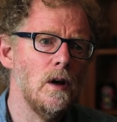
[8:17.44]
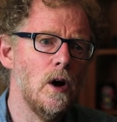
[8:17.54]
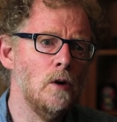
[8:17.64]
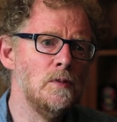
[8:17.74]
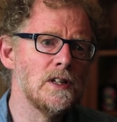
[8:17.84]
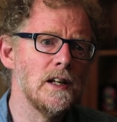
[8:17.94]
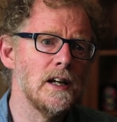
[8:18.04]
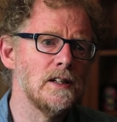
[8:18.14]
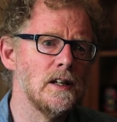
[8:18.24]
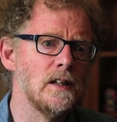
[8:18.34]
Obviously
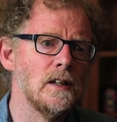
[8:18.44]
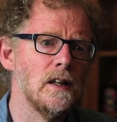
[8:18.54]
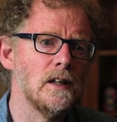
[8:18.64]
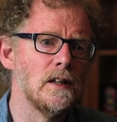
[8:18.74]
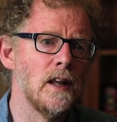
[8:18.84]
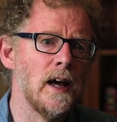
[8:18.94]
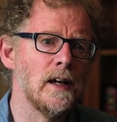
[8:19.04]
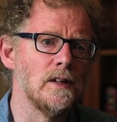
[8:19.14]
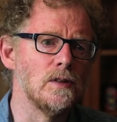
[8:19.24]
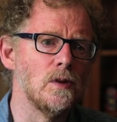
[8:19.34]
getting
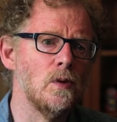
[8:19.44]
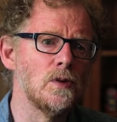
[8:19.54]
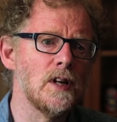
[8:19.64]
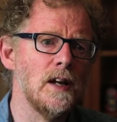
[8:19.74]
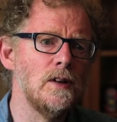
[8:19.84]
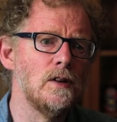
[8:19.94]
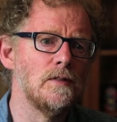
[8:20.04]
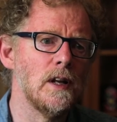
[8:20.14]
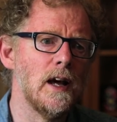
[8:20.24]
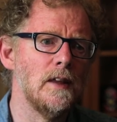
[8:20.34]
land or tenure of
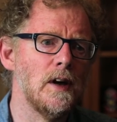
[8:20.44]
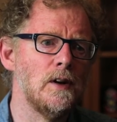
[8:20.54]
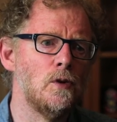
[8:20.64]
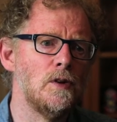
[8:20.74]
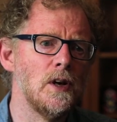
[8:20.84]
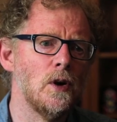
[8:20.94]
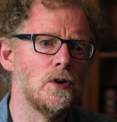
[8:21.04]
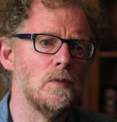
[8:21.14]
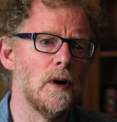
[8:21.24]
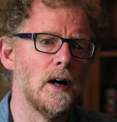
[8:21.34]
the land they already
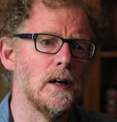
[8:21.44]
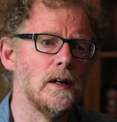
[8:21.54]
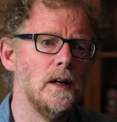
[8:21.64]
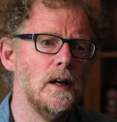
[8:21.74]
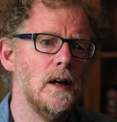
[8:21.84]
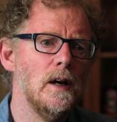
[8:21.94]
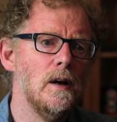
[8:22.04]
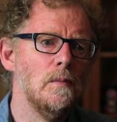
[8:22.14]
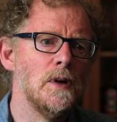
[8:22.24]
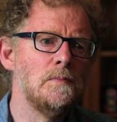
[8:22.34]
occupy,
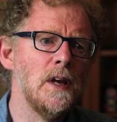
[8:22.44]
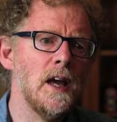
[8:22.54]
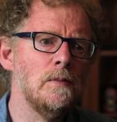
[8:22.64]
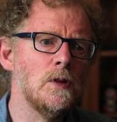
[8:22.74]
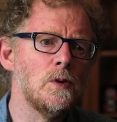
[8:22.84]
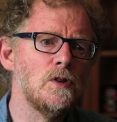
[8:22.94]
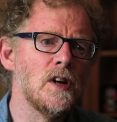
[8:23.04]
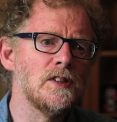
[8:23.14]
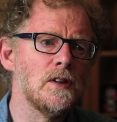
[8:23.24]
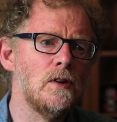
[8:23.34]
but being able to
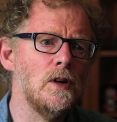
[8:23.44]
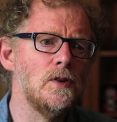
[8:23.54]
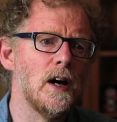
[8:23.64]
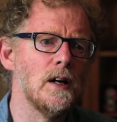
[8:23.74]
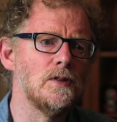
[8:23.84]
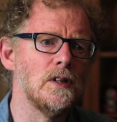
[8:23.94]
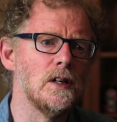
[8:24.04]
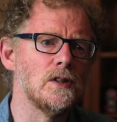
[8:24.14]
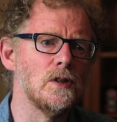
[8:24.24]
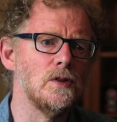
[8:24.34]
address their own housing
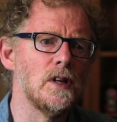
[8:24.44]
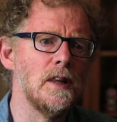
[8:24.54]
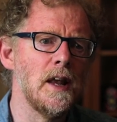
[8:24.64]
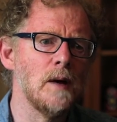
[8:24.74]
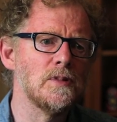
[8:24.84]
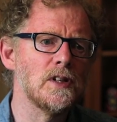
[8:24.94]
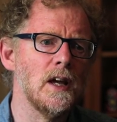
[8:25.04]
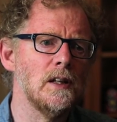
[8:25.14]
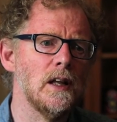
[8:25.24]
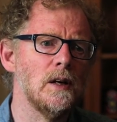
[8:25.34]
issues and then
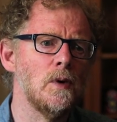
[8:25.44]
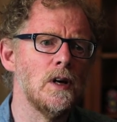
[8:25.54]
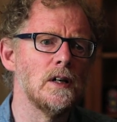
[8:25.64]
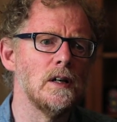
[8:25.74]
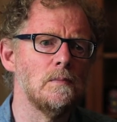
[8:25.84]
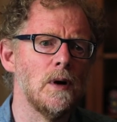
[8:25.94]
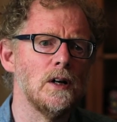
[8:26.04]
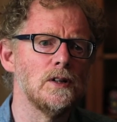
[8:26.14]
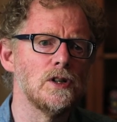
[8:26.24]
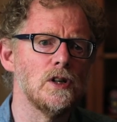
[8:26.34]
upscale their work in
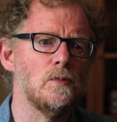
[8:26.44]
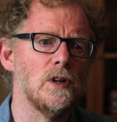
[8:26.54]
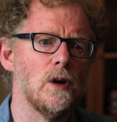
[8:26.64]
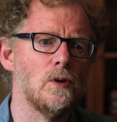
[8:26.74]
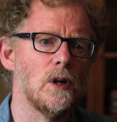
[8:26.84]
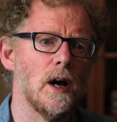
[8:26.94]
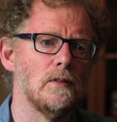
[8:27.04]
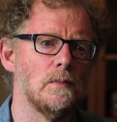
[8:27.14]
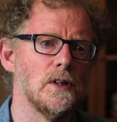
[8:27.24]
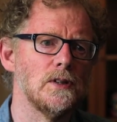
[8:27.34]
partnership with local
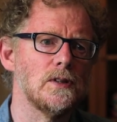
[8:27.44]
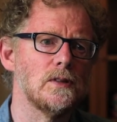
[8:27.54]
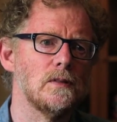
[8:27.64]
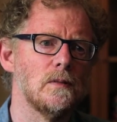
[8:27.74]
governments.